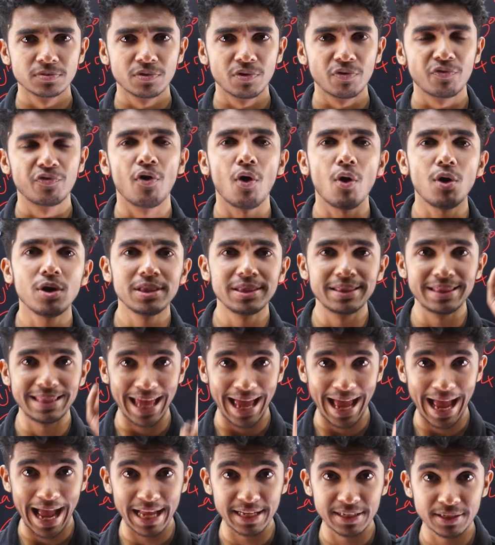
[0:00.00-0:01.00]
For
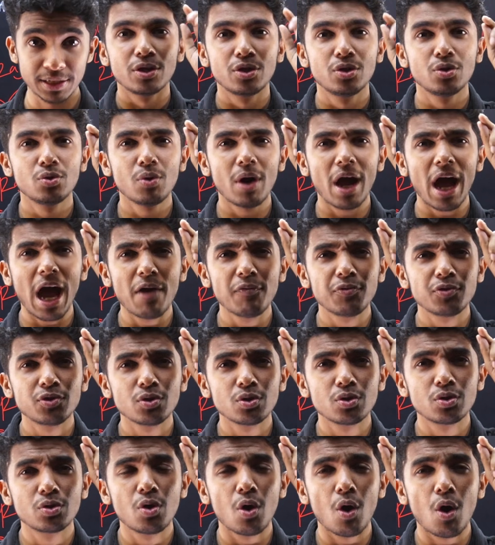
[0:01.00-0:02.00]
that, you have
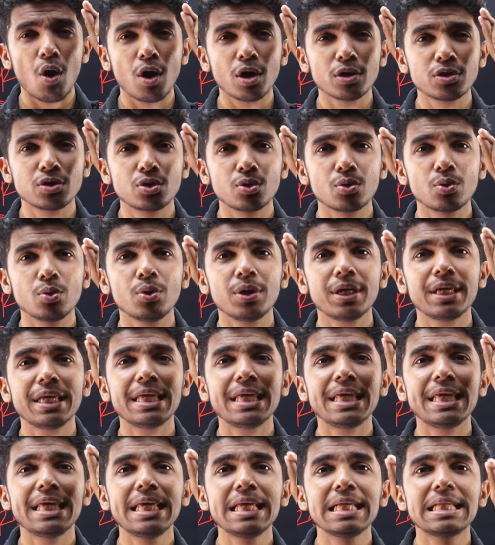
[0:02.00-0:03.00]
to go through
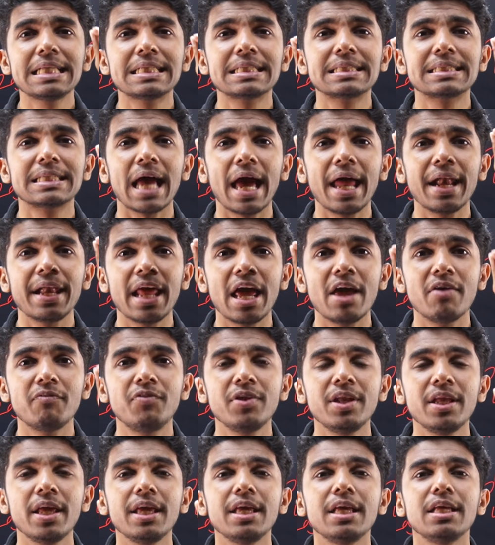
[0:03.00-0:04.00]
each and
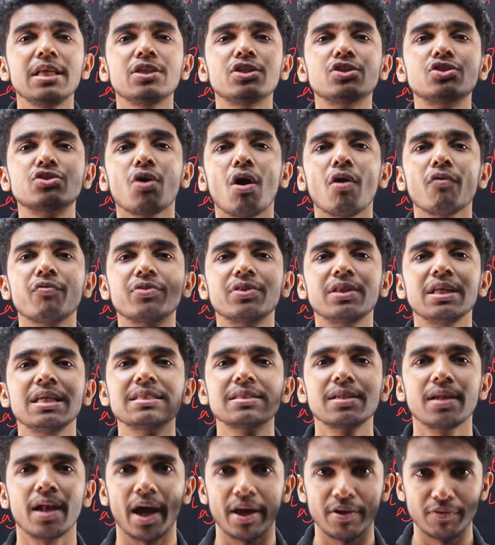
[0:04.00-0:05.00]
every inch of
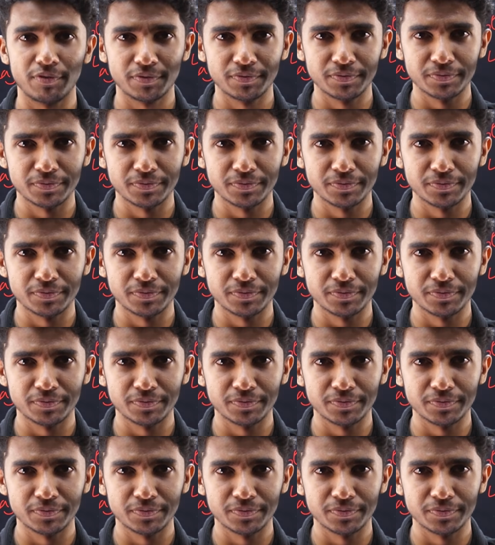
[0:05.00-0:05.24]
this live.